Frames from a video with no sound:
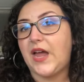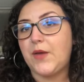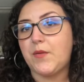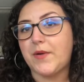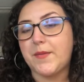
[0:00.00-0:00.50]

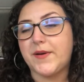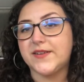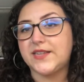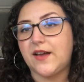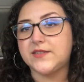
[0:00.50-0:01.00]
I'm in my
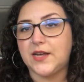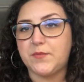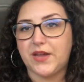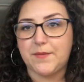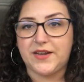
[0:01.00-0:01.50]
parents' house. I'm
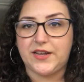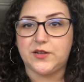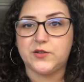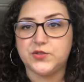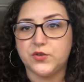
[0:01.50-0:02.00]
gonna get my
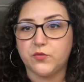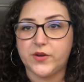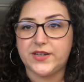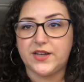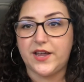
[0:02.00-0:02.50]
nails
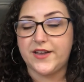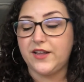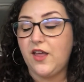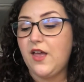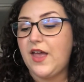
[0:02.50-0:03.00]
redone
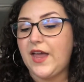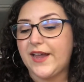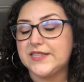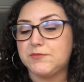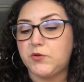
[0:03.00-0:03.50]
and
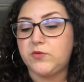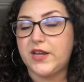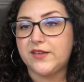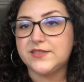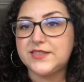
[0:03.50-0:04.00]
get some new
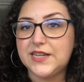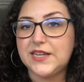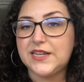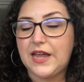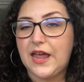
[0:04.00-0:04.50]
nails
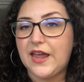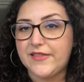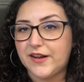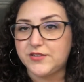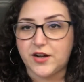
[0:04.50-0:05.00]
did,
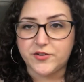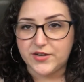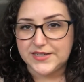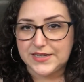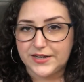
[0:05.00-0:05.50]
and then I'll talk to you
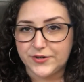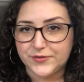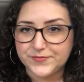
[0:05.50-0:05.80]
guys later.